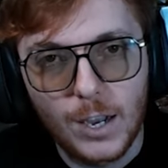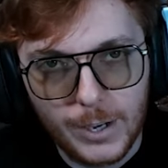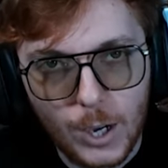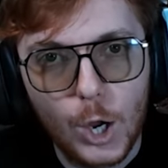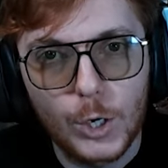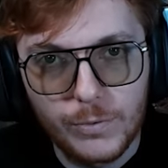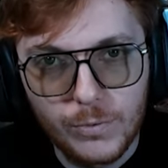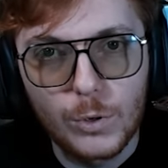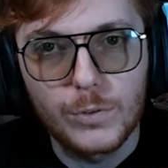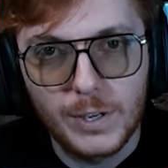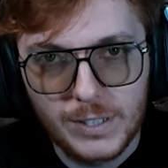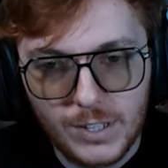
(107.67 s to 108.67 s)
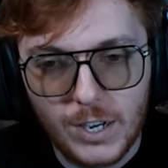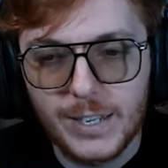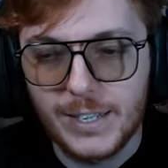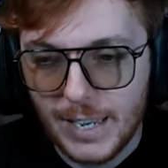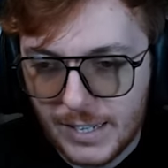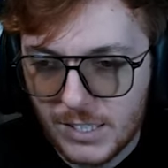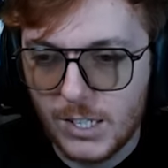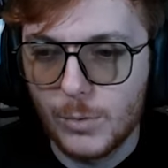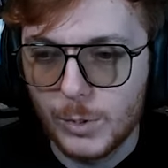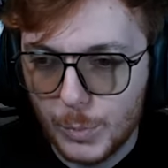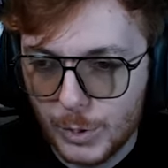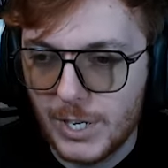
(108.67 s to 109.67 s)
I can't afford Van Dijk. Yes, I
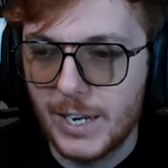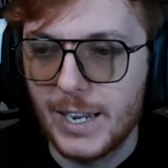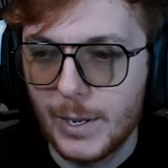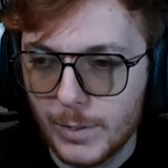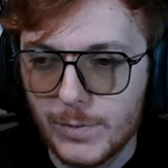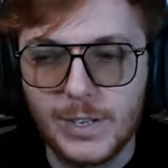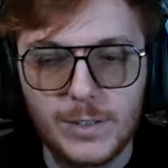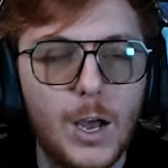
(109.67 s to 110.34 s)
was pretending it was Van...